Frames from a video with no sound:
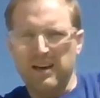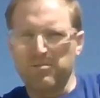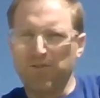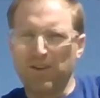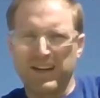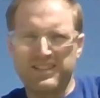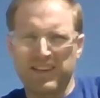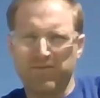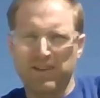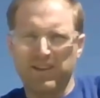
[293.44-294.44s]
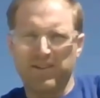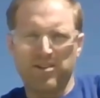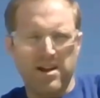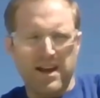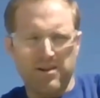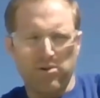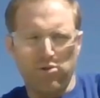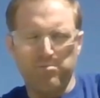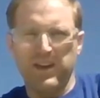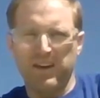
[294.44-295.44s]
If you guys haven't done your
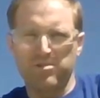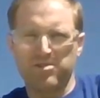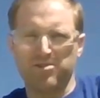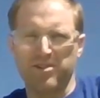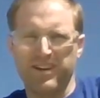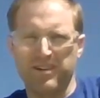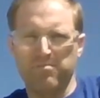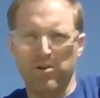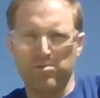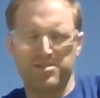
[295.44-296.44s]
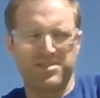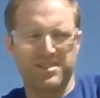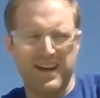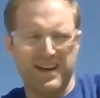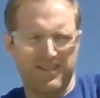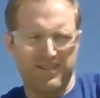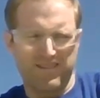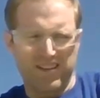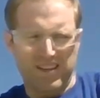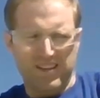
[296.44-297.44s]
at-home chemistry and posted that,
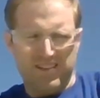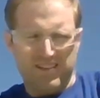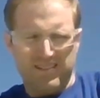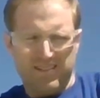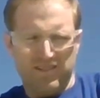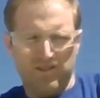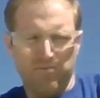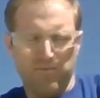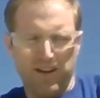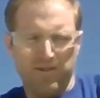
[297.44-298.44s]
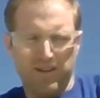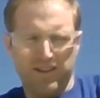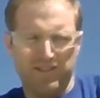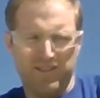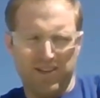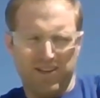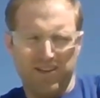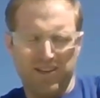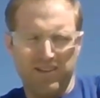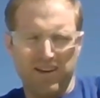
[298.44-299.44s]
just a reminder, I
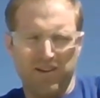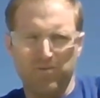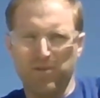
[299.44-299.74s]
need that on